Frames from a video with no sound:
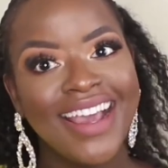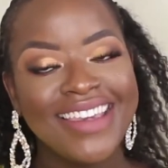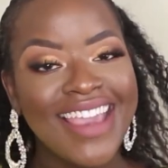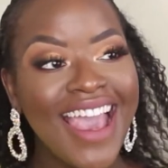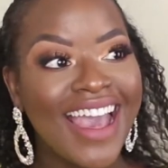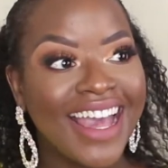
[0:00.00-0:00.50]

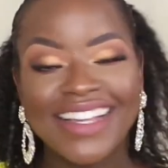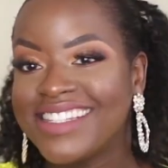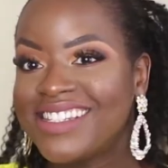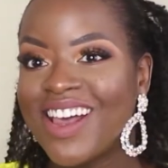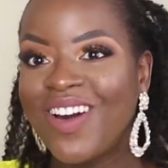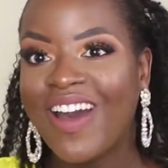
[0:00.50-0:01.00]
Yeah,
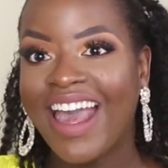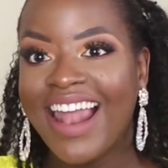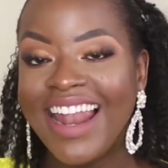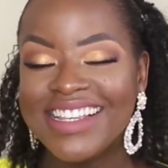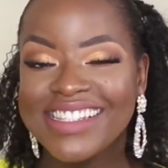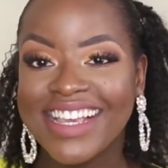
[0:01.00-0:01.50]
so
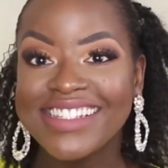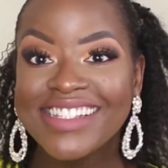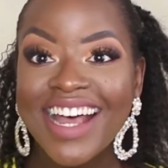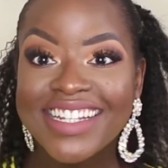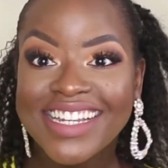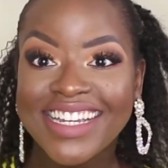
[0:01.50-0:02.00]
let's just get
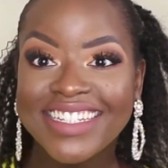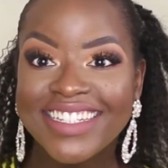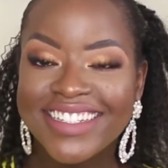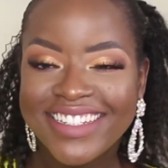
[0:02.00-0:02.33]
started.